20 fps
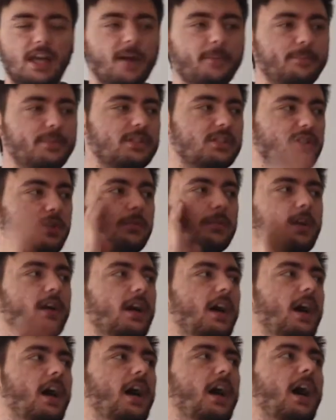episode,
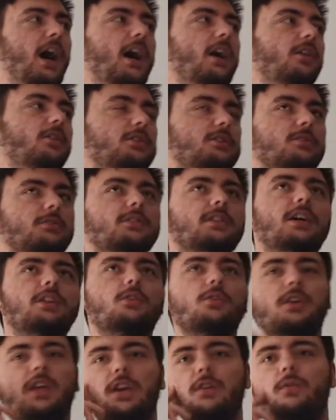I also thought, okay,